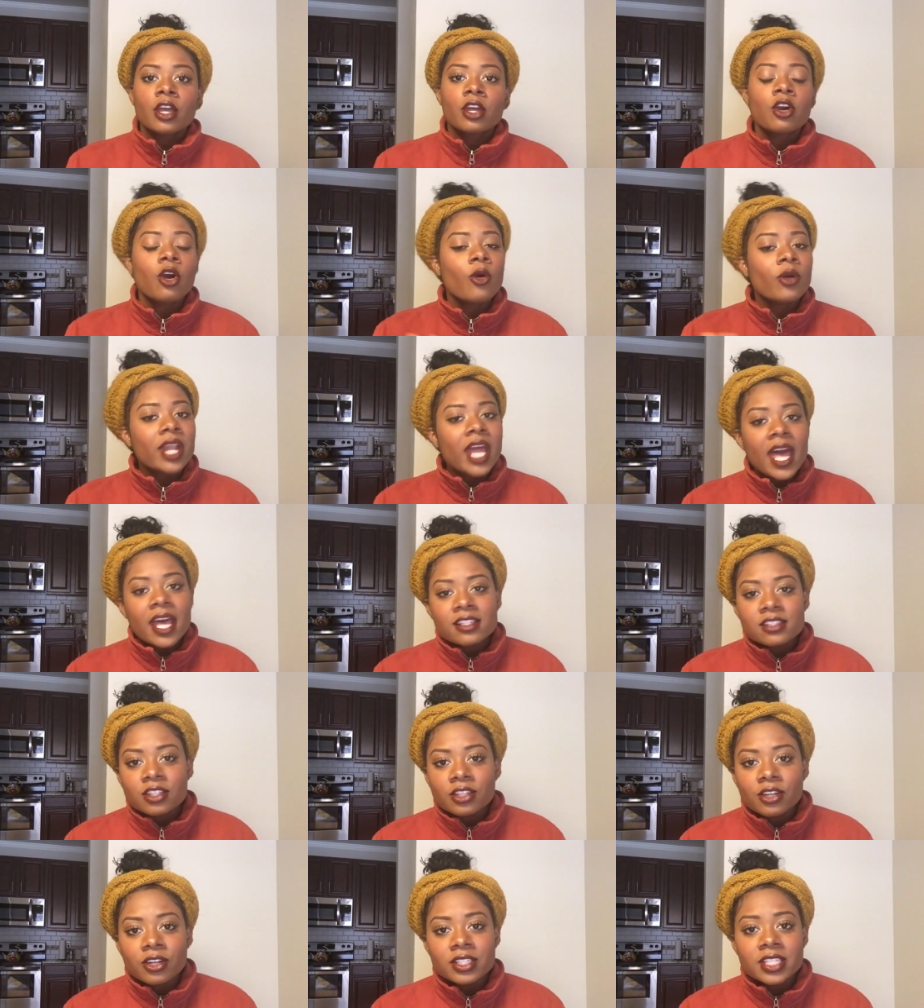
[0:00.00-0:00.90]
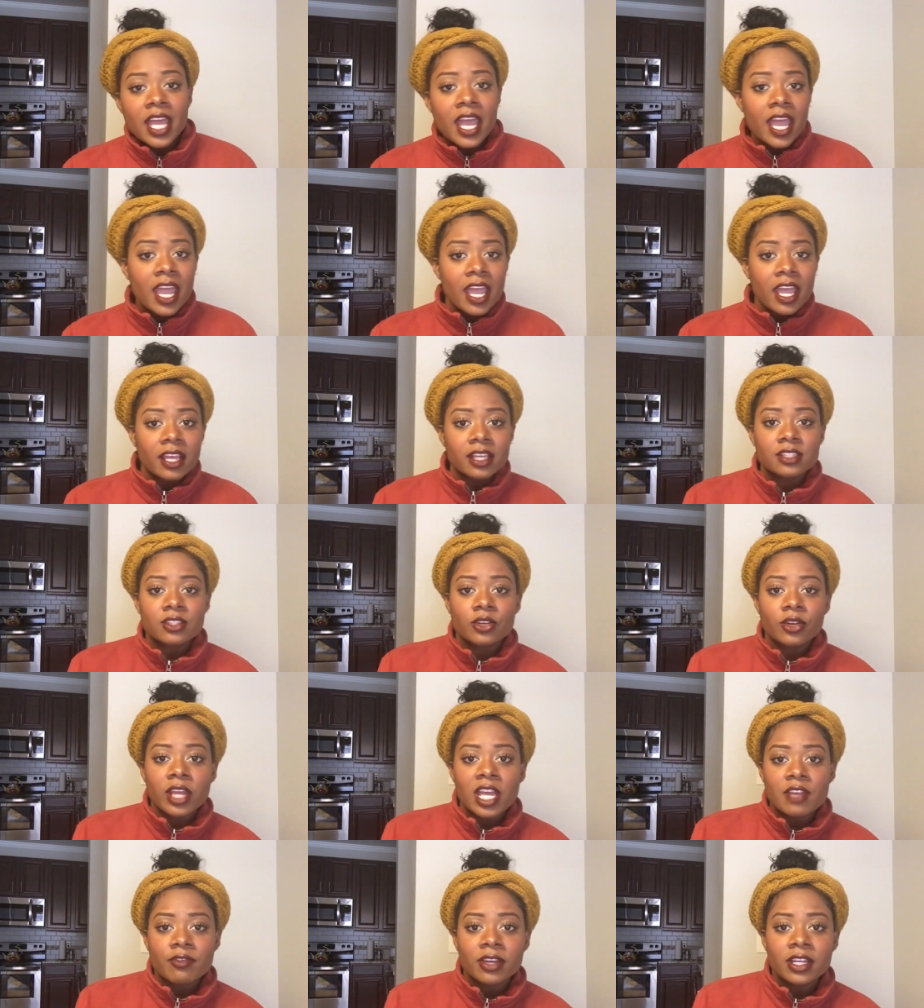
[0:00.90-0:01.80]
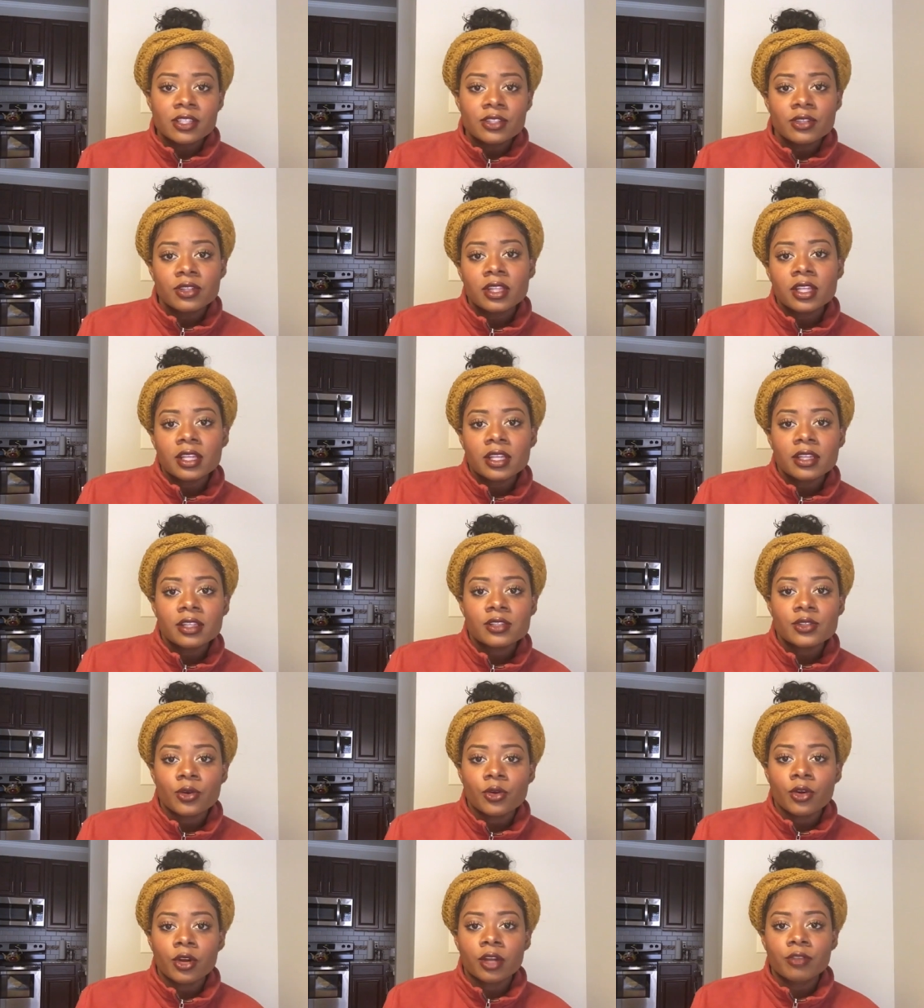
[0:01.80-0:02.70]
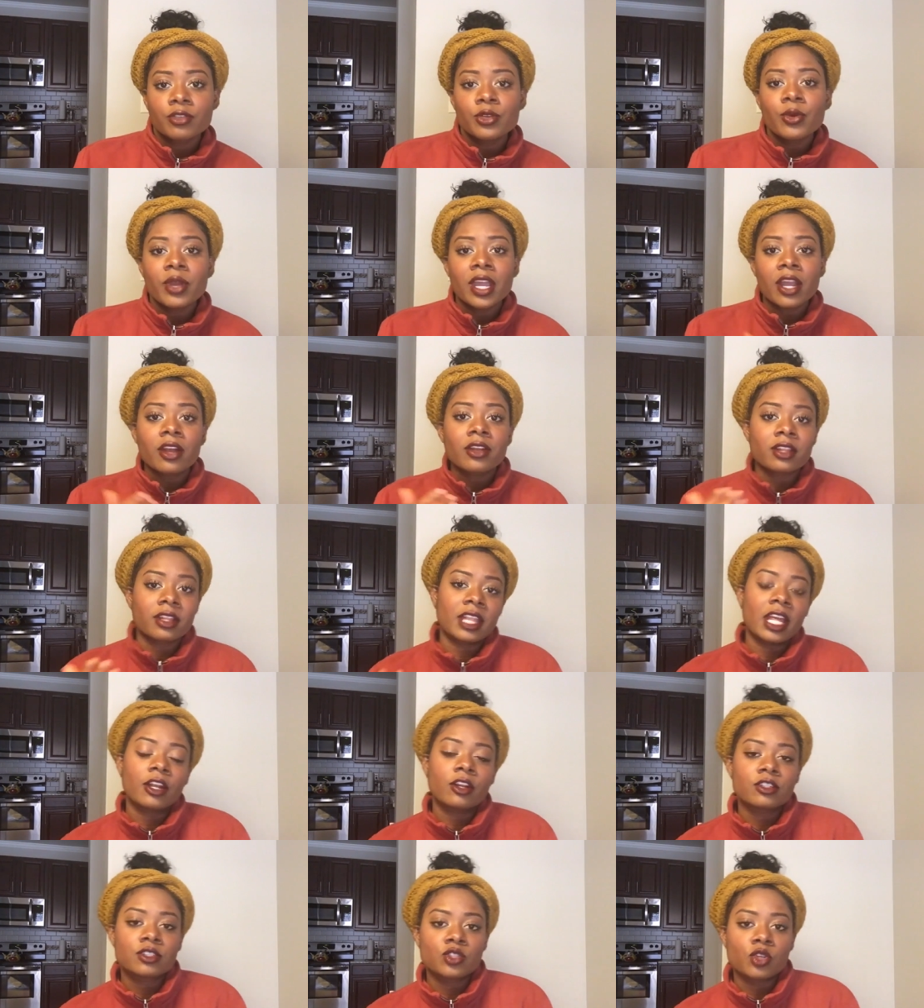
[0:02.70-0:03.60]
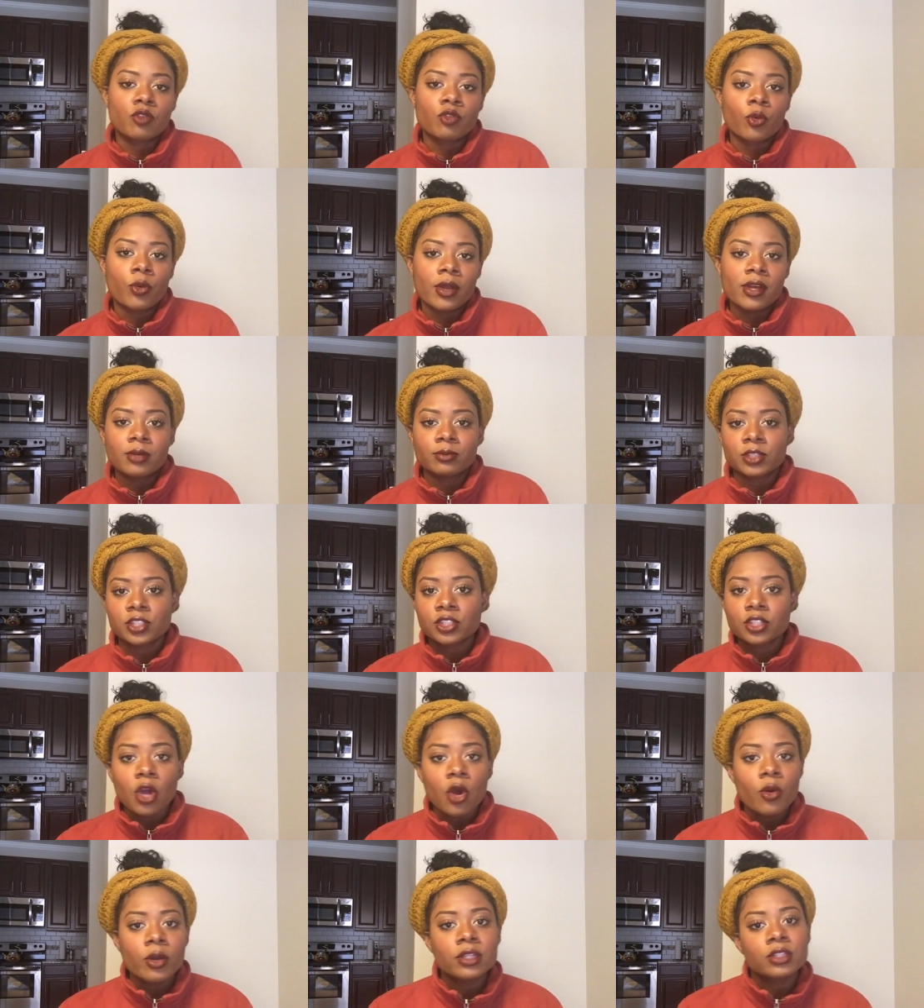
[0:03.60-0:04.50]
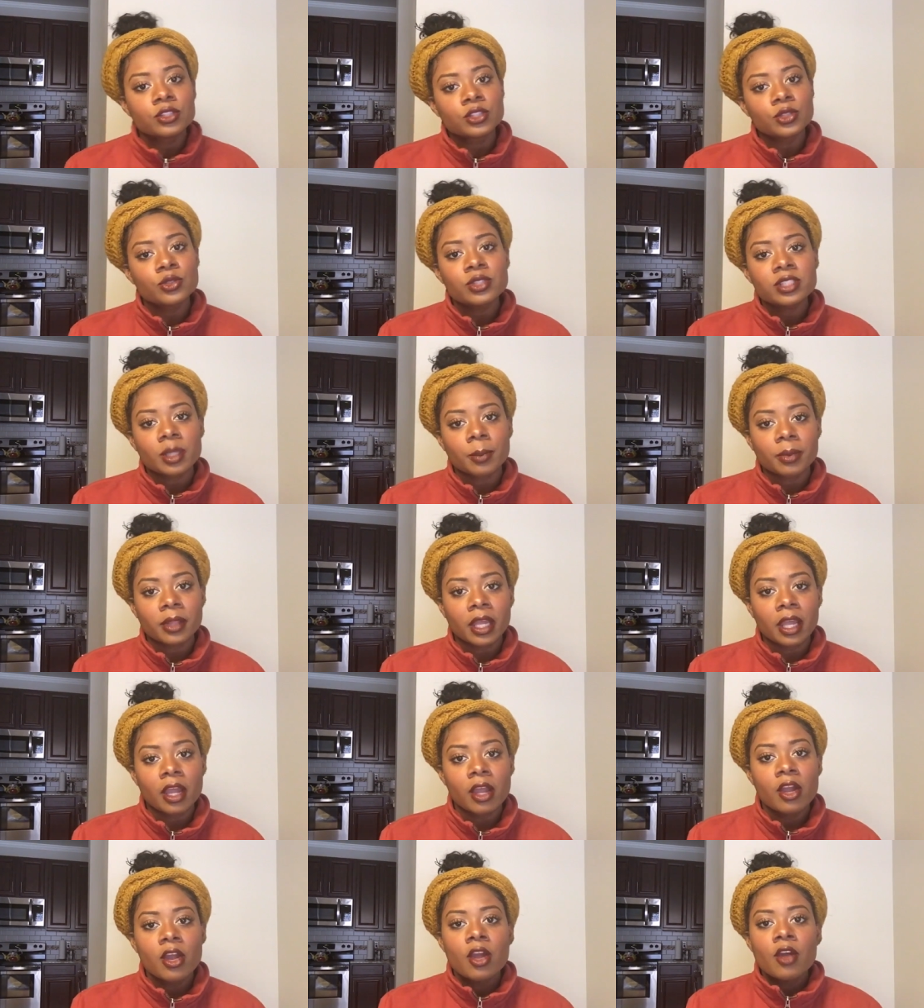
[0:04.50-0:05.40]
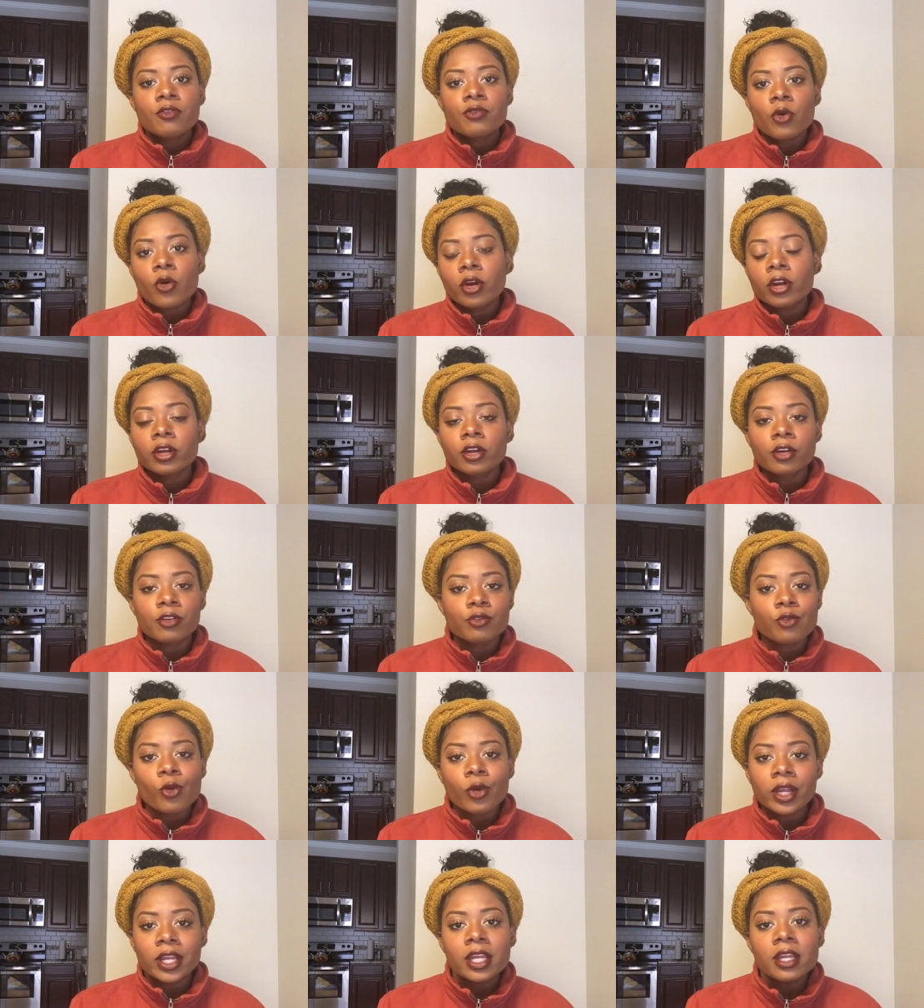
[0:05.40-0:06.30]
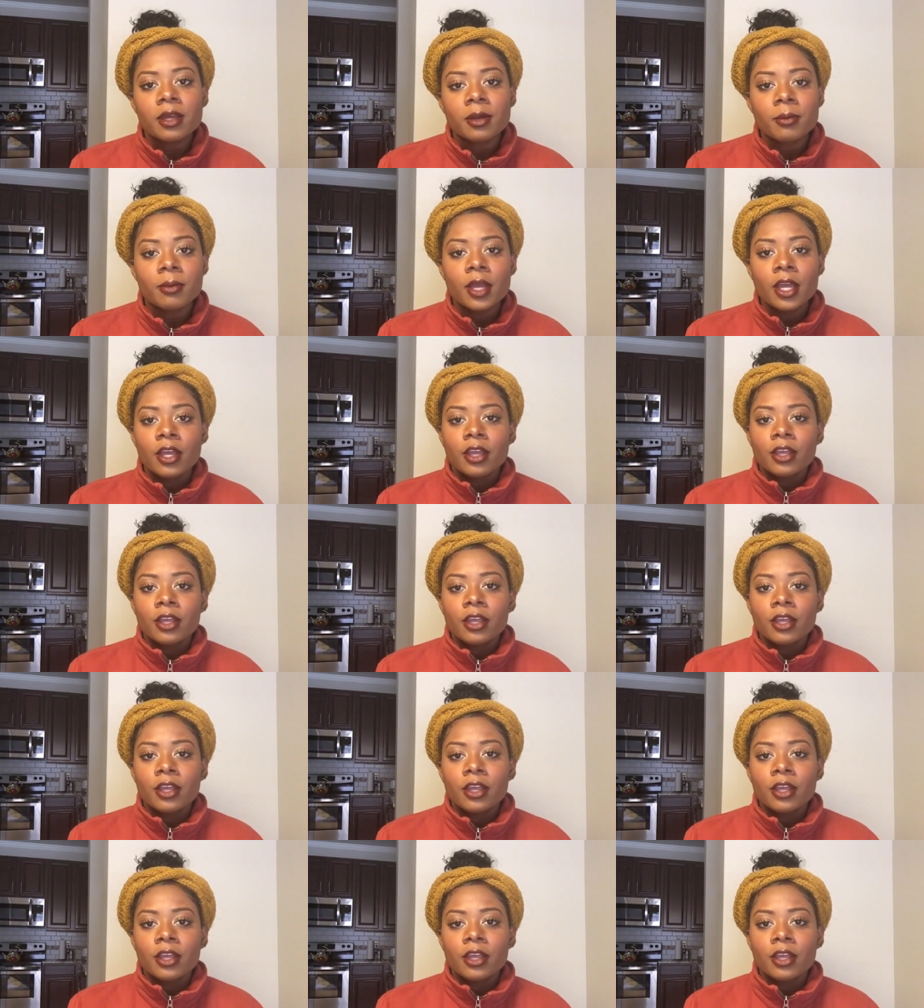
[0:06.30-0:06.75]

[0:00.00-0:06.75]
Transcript: Go and ask the nurse, hey, is it okay if I do this? Or if you hear that nurse is overwhelmed, just go and do something for her or for him.